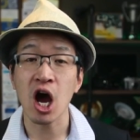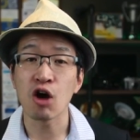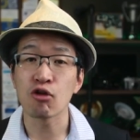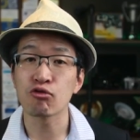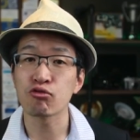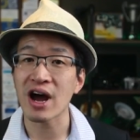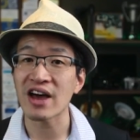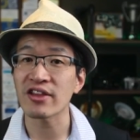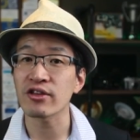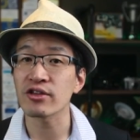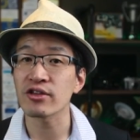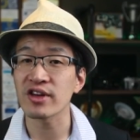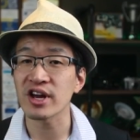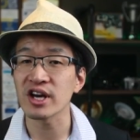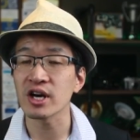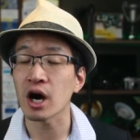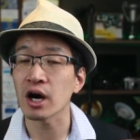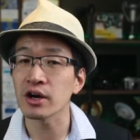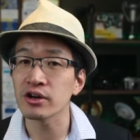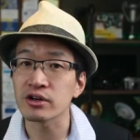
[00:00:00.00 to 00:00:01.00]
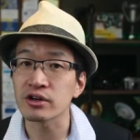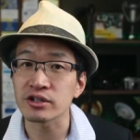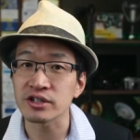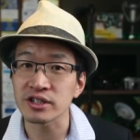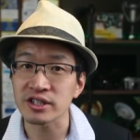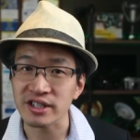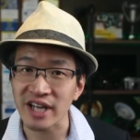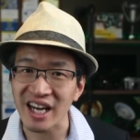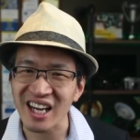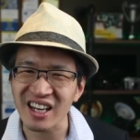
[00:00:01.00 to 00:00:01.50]
rather than
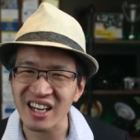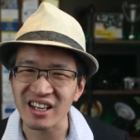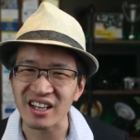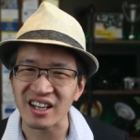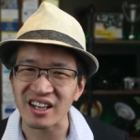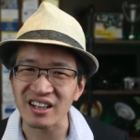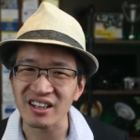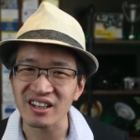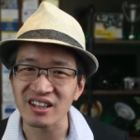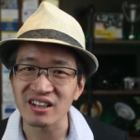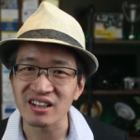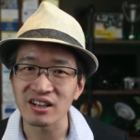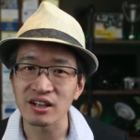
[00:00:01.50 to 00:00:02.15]
understand it,